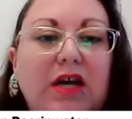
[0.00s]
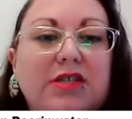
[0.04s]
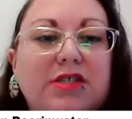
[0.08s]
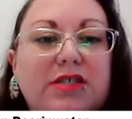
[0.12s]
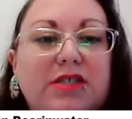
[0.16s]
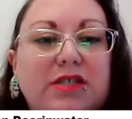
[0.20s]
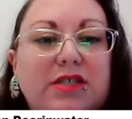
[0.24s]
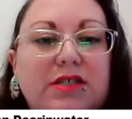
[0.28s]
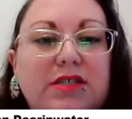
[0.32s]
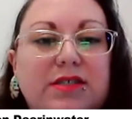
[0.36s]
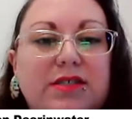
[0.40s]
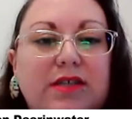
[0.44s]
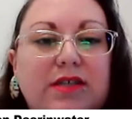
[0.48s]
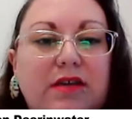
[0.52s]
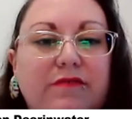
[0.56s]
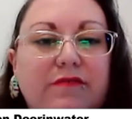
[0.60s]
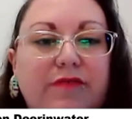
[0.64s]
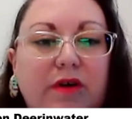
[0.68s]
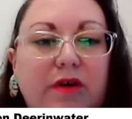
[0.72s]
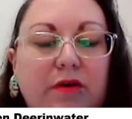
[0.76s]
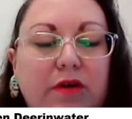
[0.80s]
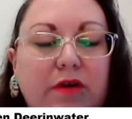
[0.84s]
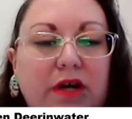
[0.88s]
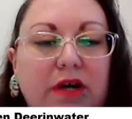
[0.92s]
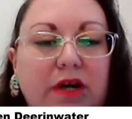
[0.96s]
She is a
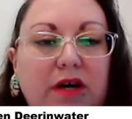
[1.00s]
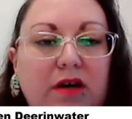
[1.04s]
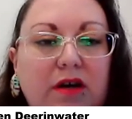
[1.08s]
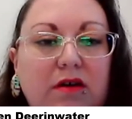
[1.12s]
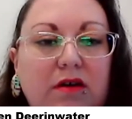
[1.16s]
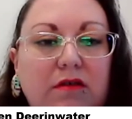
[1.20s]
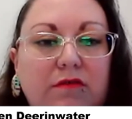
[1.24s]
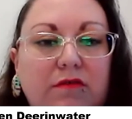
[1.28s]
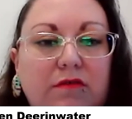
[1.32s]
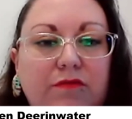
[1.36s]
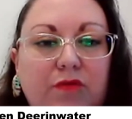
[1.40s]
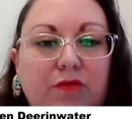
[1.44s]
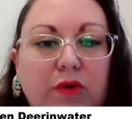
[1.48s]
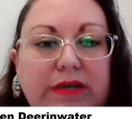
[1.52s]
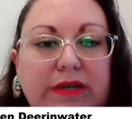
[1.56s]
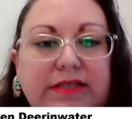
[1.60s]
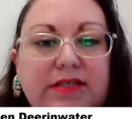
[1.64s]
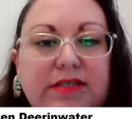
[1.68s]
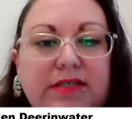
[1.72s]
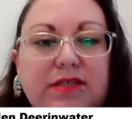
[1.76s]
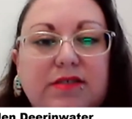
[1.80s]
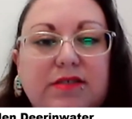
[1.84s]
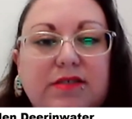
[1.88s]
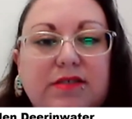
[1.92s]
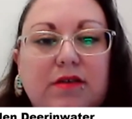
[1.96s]
Vona
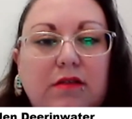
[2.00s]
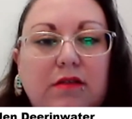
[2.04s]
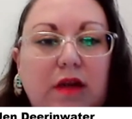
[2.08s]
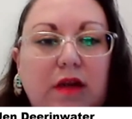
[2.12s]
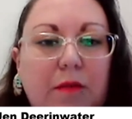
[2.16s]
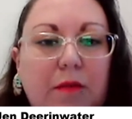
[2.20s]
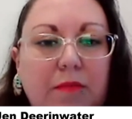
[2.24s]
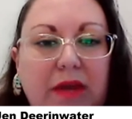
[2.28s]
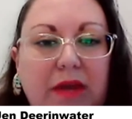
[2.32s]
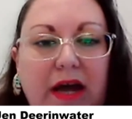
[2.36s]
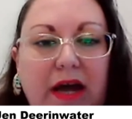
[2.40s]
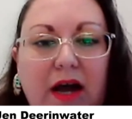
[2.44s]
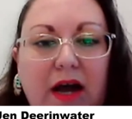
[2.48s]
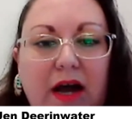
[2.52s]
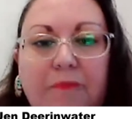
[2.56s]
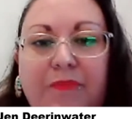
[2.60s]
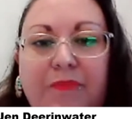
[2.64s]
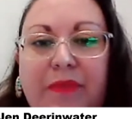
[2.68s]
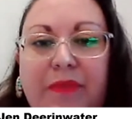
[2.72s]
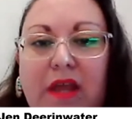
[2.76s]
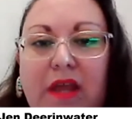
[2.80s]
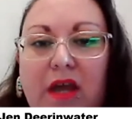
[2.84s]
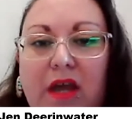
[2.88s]
Voices alumna.